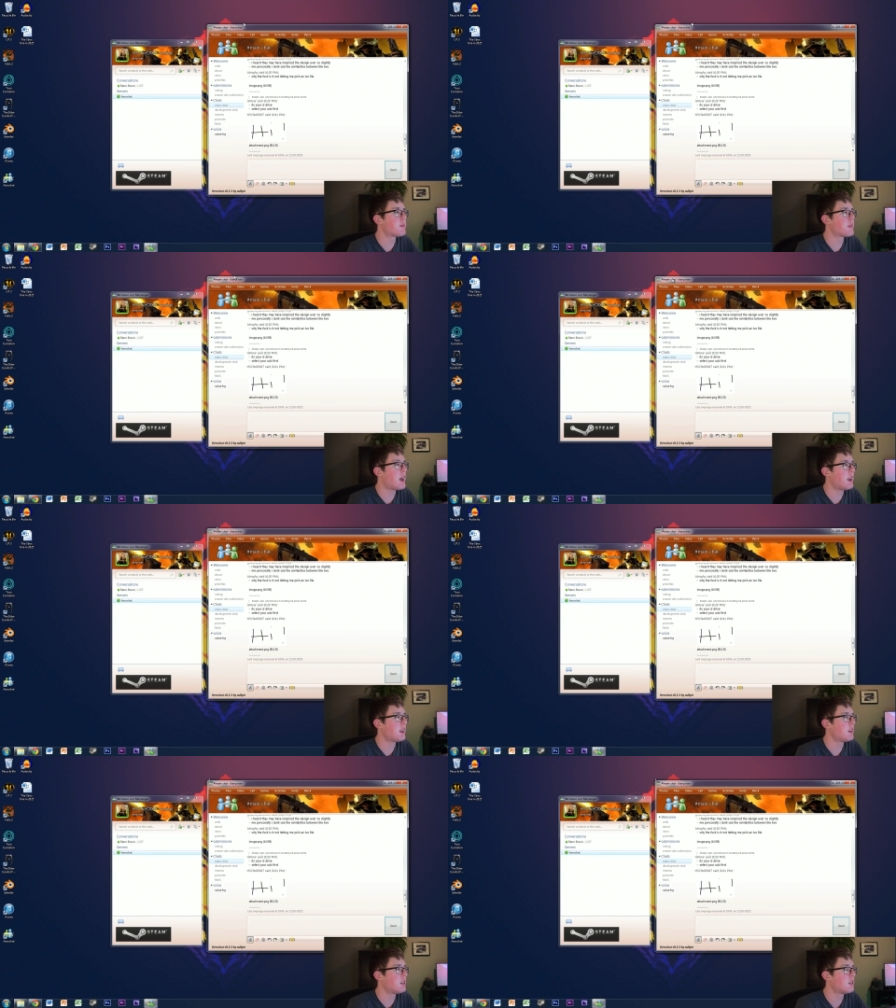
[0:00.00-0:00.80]
that
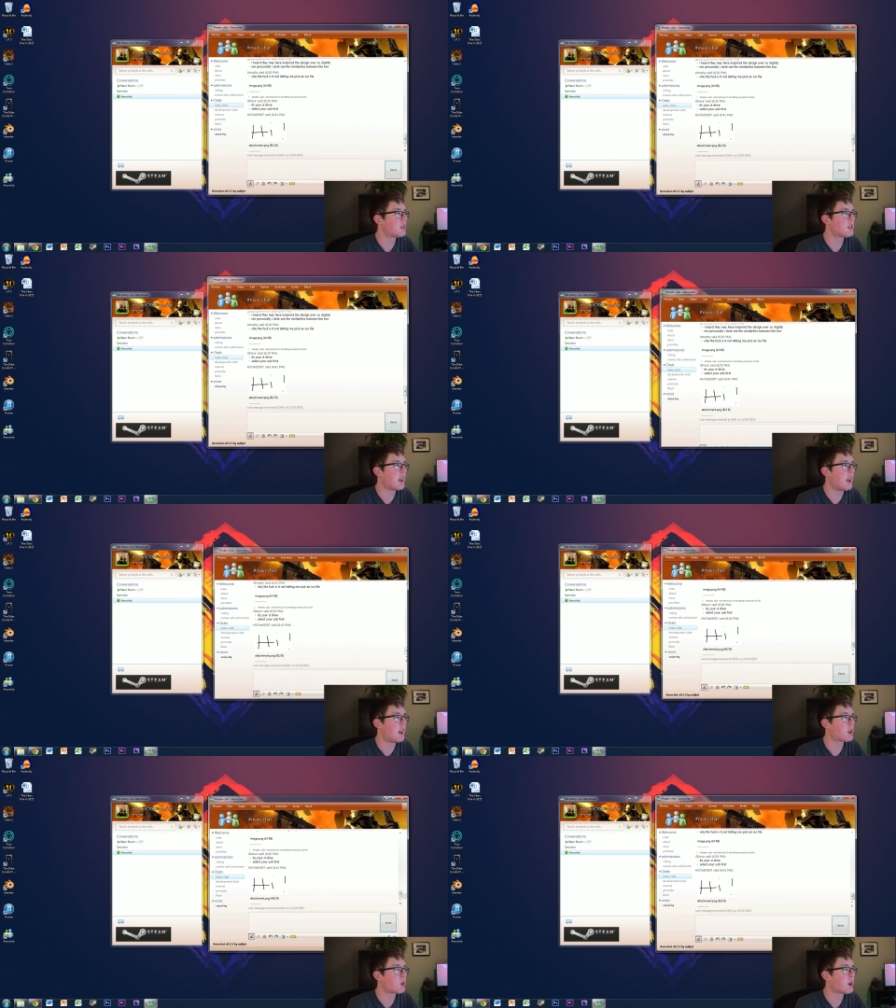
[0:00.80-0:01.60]
is
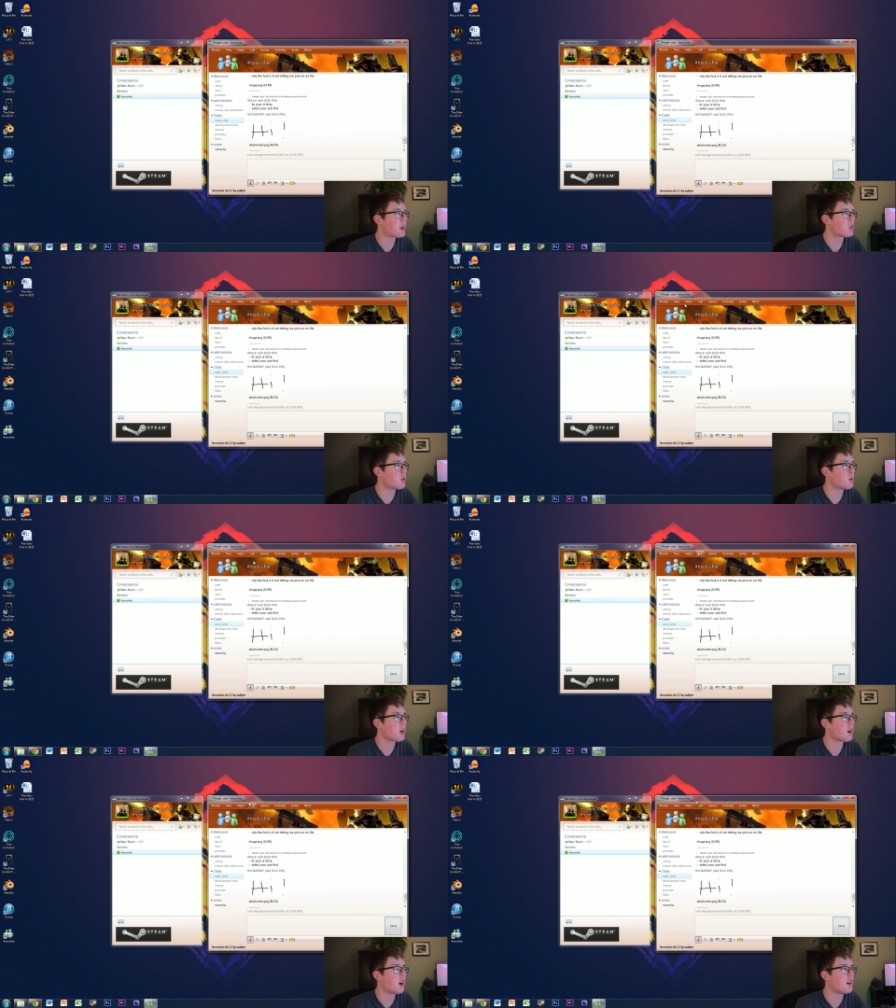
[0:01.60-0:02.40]
a quick
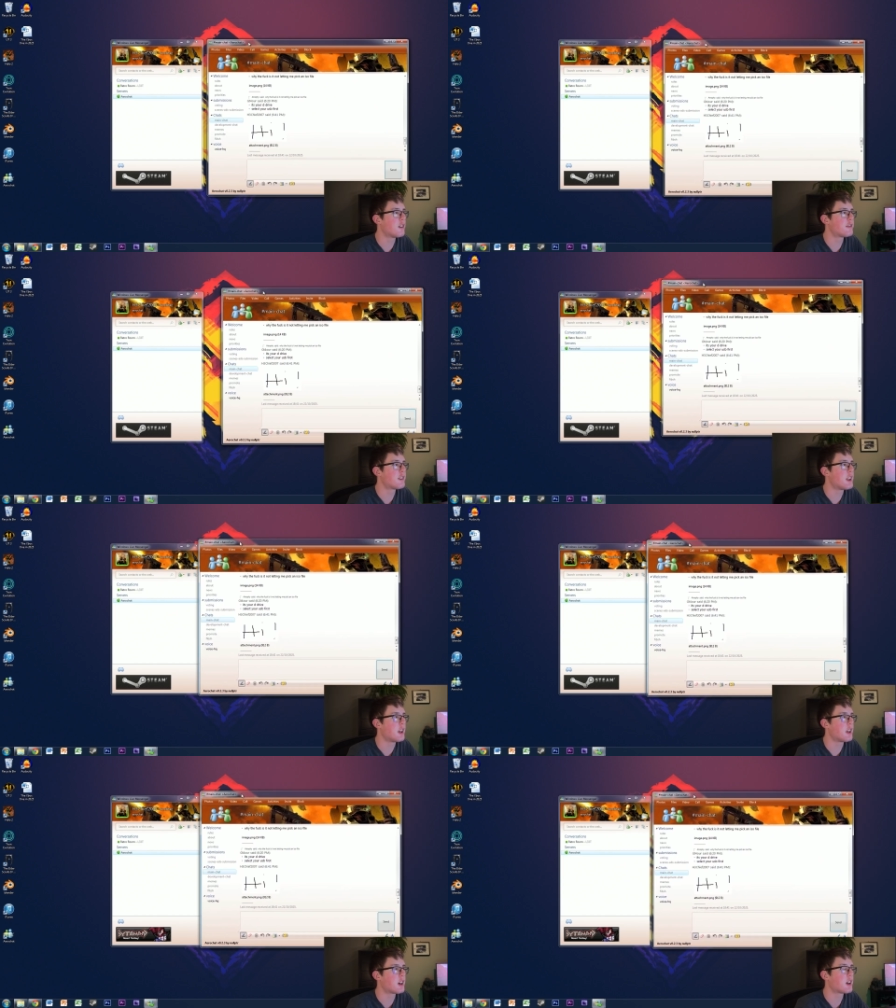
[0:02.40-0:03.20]
tour of
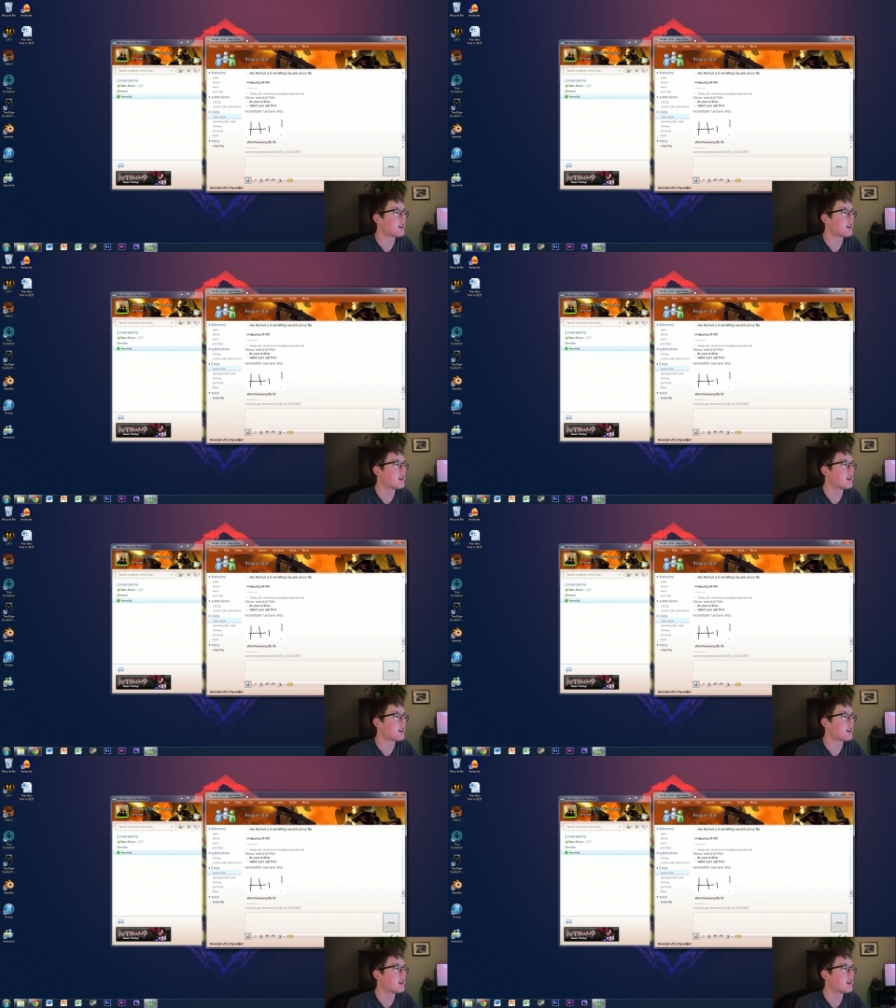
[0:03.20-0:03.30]
the